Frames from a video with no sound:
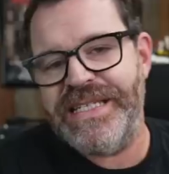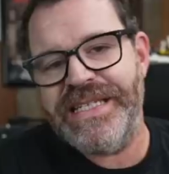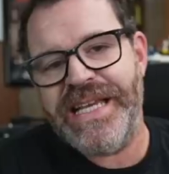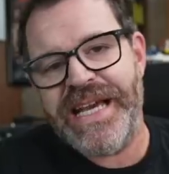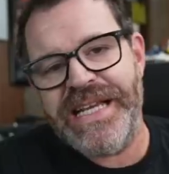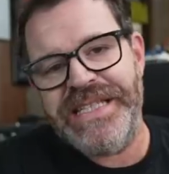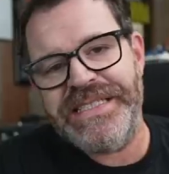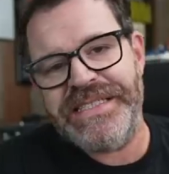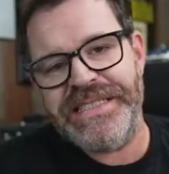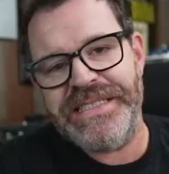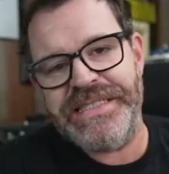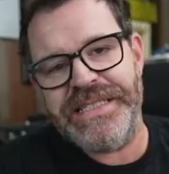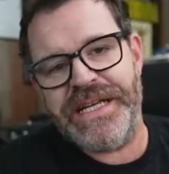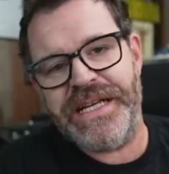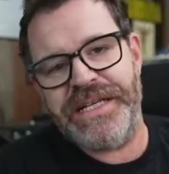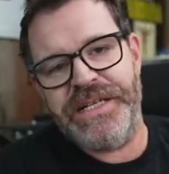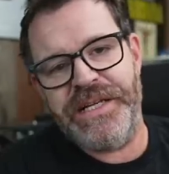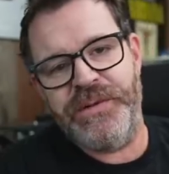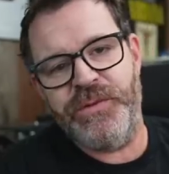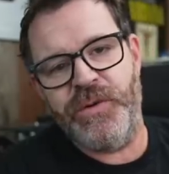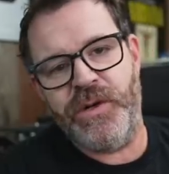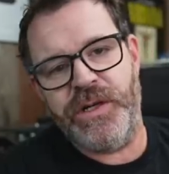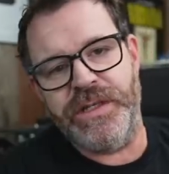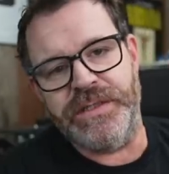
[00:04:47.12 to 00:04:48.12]

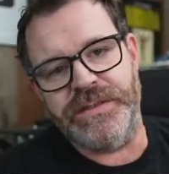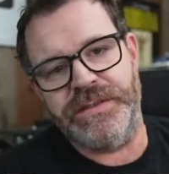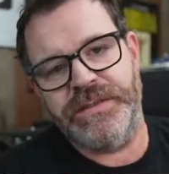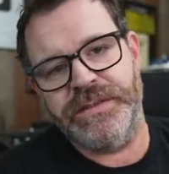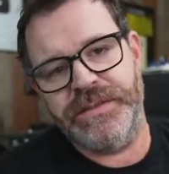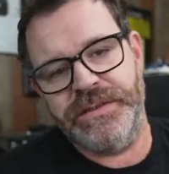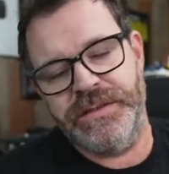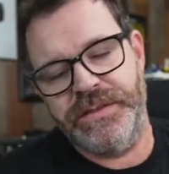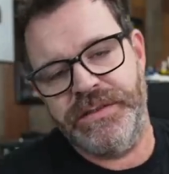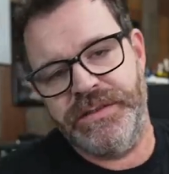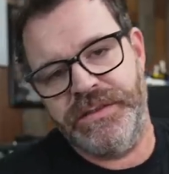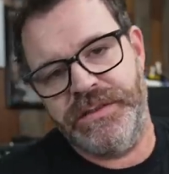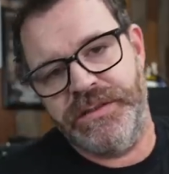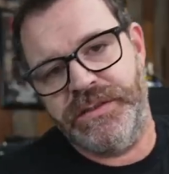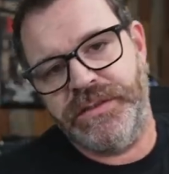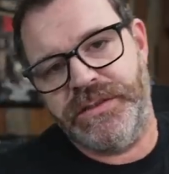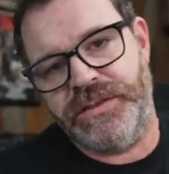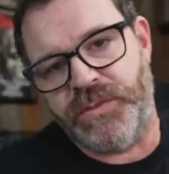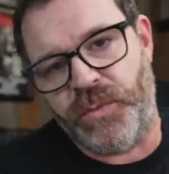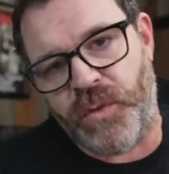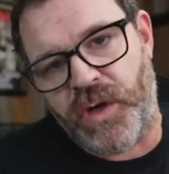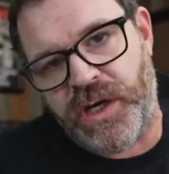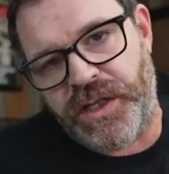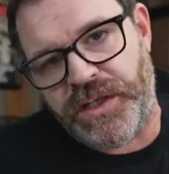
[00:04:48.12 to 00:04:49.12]
1991,
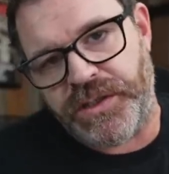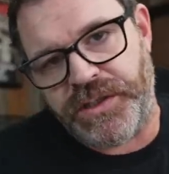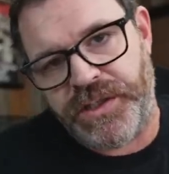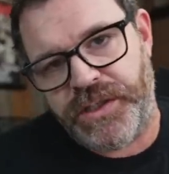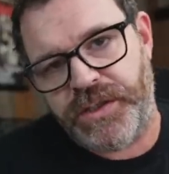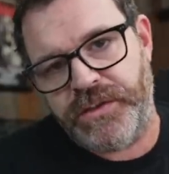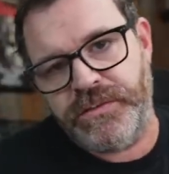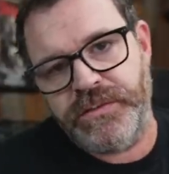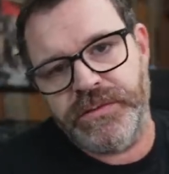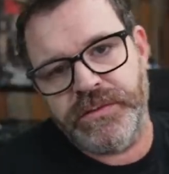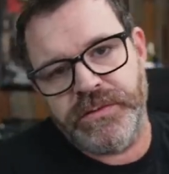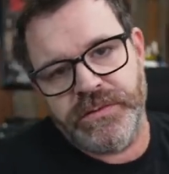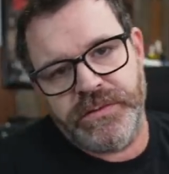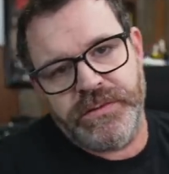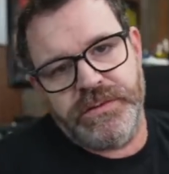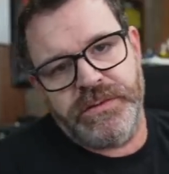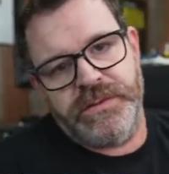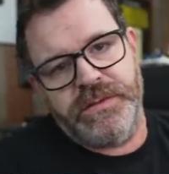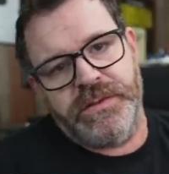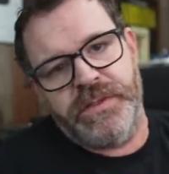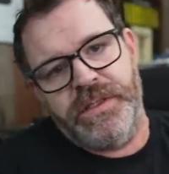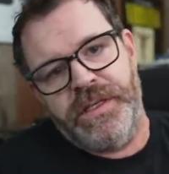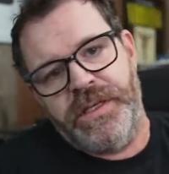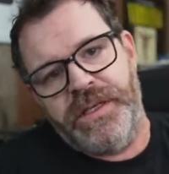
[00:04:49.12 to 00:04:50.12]
it's a while ago,
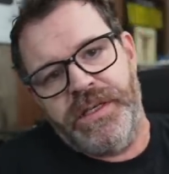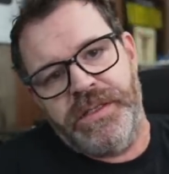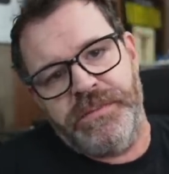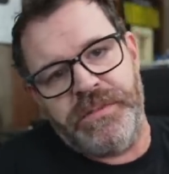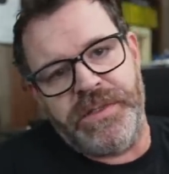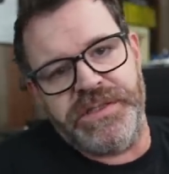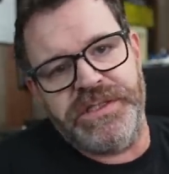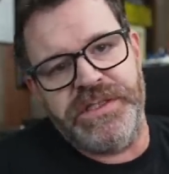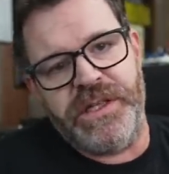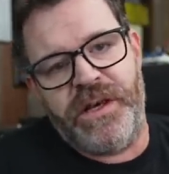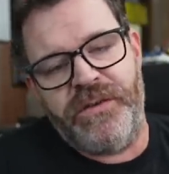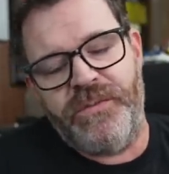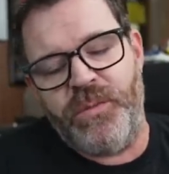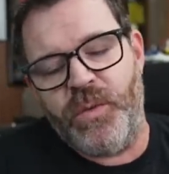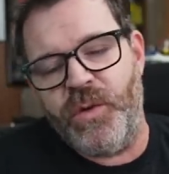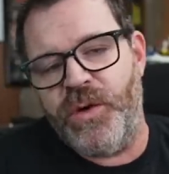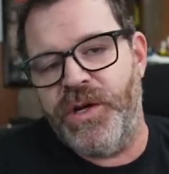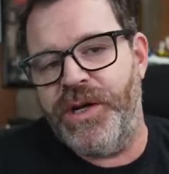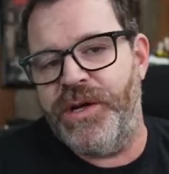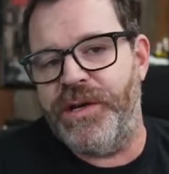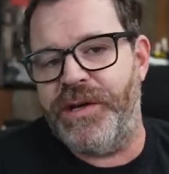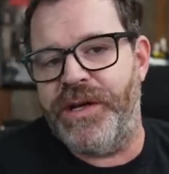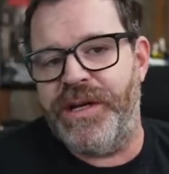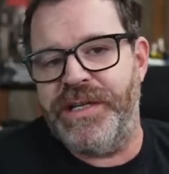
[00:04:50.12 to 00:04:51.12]
a sophomore
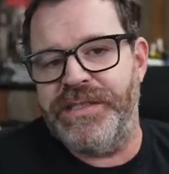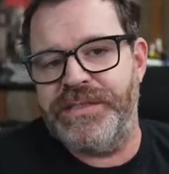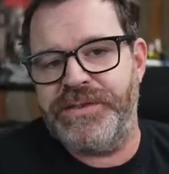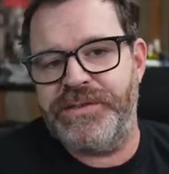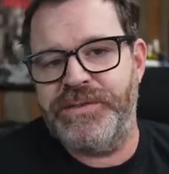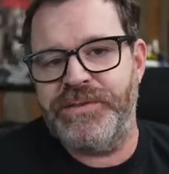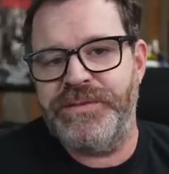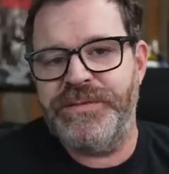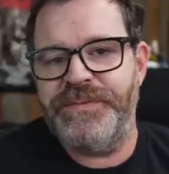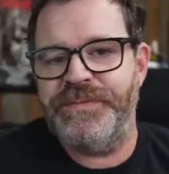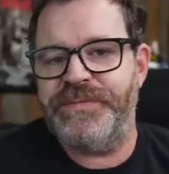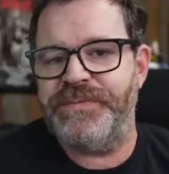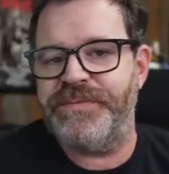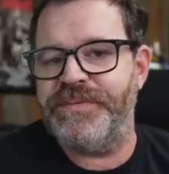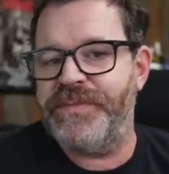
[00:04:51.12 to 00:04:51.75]
year in high school.